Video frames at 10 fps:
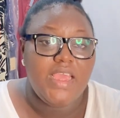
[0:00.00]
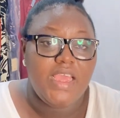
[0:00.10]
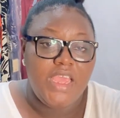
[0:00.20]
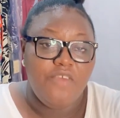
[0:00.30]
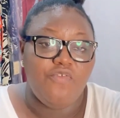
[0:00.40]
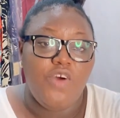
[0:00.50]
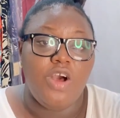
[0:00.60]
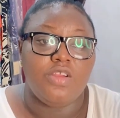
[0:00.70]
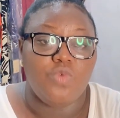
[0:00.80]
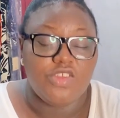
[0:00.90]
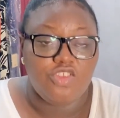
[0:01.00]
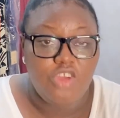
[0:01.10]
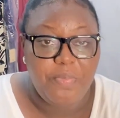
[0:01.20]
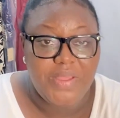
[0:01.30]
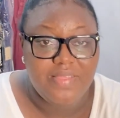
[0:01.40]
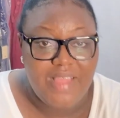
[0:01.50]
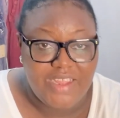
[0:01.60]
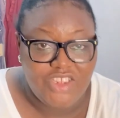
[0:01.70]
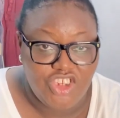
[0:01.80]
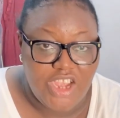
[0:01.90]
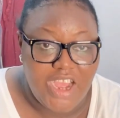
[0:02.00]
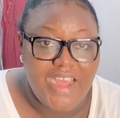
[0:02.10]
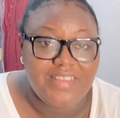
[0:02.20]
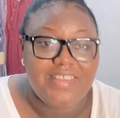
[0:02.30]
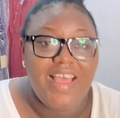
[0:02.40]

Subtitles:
Yvonne was topping that chart.